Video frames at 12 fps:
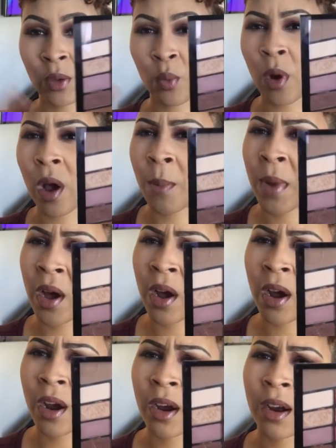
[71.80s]
your
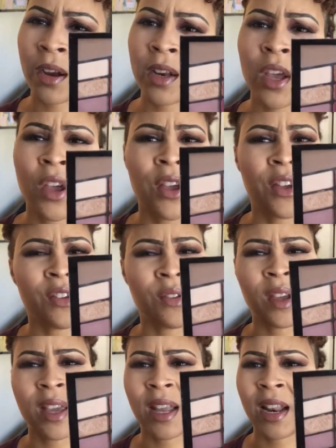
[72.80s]
Walmart, you
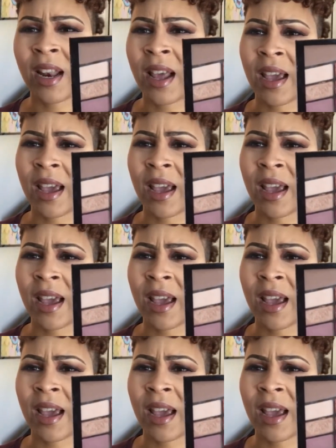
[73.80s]
can get it